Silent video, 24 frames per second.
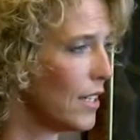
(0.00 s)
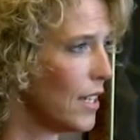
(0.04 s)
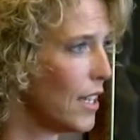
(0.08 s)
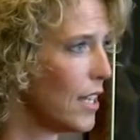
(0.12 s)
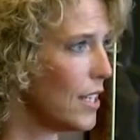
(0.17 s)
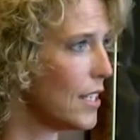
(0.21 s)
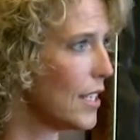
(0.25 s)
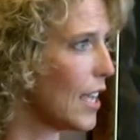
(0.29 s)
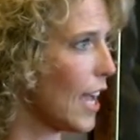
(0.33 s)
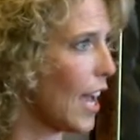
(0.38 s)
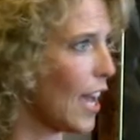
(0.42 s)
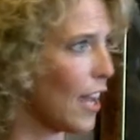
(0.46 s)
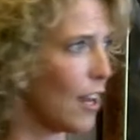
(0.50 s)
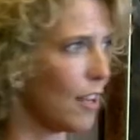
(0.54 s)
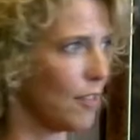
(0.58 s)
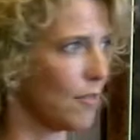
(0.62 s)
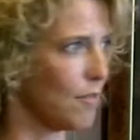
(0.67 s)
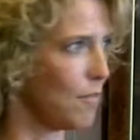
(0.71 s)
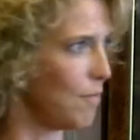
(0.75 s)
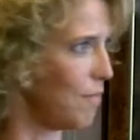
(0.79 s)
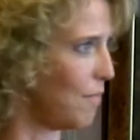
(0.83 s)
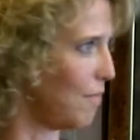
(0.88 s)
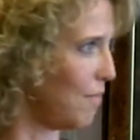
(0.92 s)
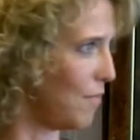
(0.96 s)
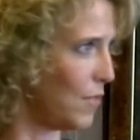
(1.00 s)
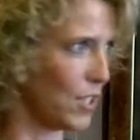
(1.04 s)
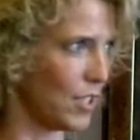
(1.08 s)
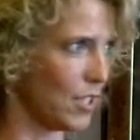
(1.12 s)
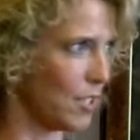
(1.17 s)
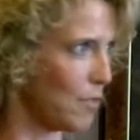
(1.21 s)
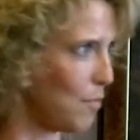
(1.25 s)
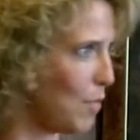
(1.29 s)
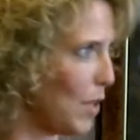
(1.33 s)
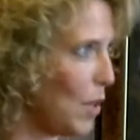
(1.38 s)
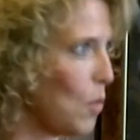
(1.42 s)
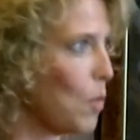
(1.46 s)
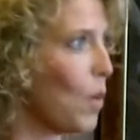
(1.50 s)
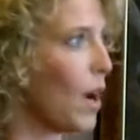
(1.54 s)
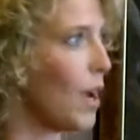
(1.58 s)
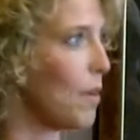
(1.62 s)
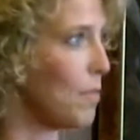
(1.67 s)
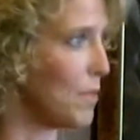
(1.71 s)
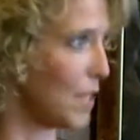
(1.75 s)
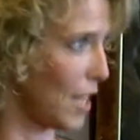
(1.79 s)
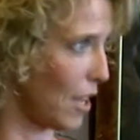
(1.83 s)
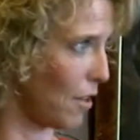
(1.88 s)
It's got to just be wiped